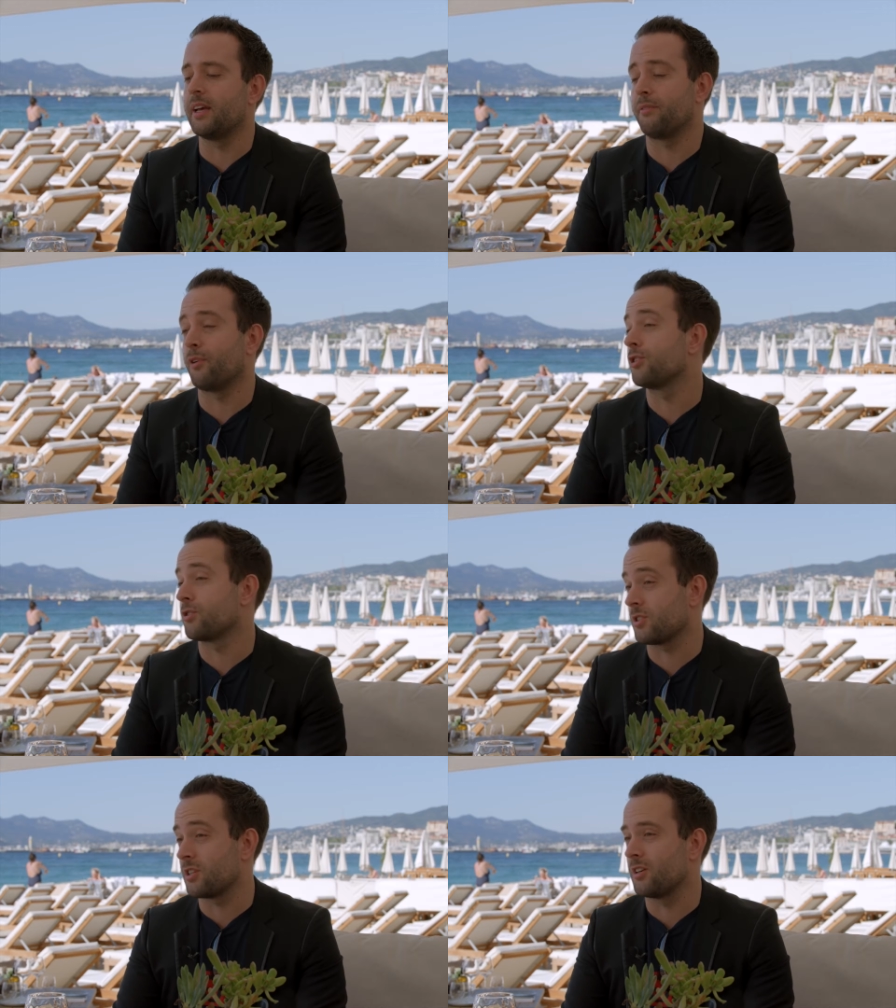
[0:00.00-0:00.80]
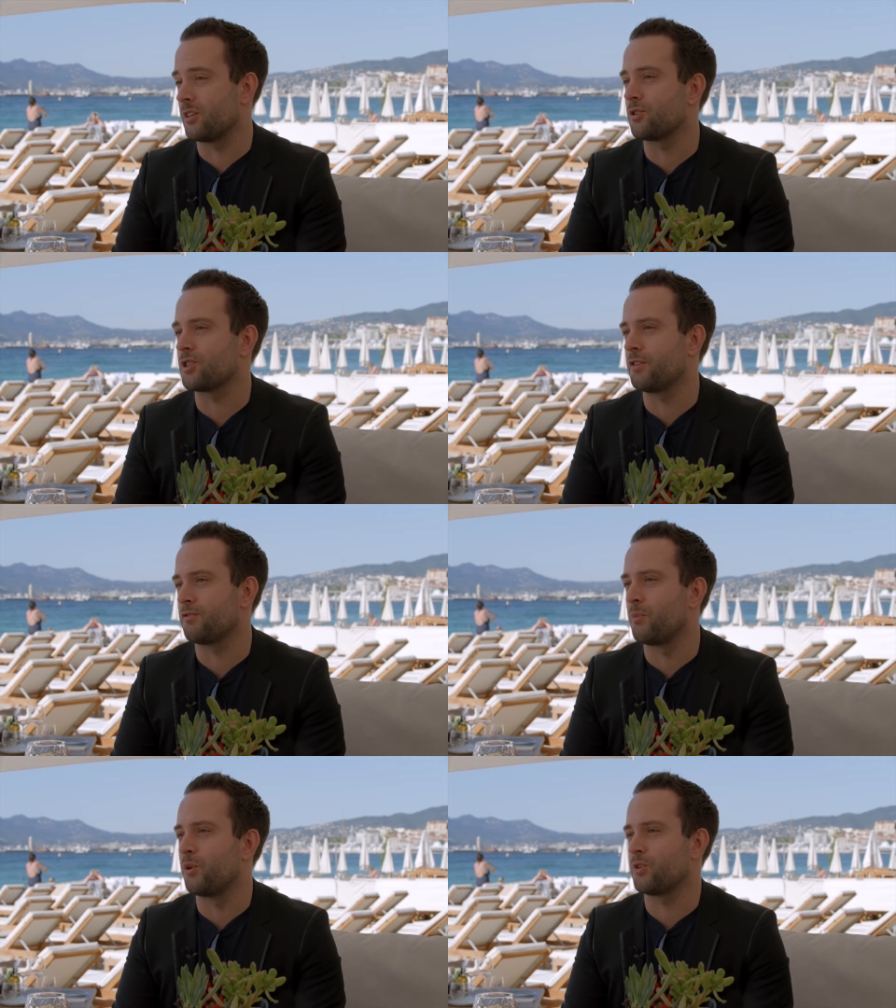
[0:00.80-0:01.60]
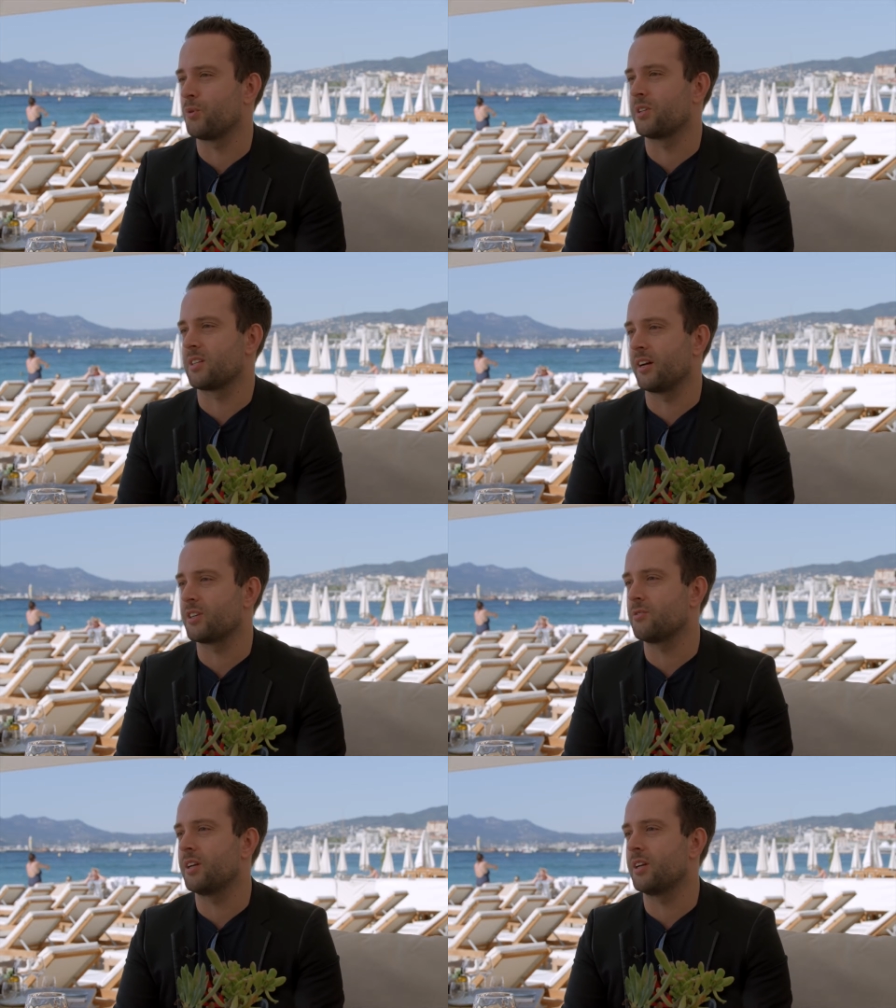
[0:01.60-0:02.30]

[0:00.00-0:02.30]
have also started to shift more towards luxury